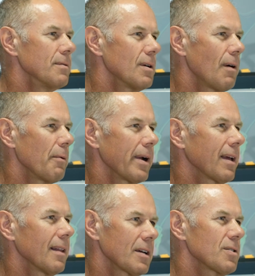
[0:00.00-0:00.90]
zero
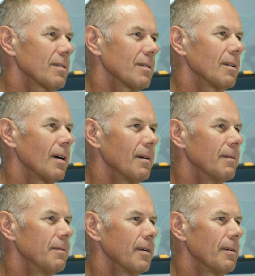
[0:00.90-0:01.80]
recollection
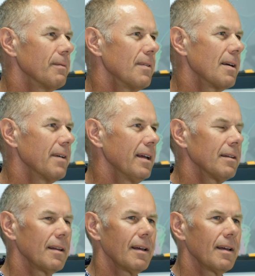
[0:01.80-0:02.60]
of the event.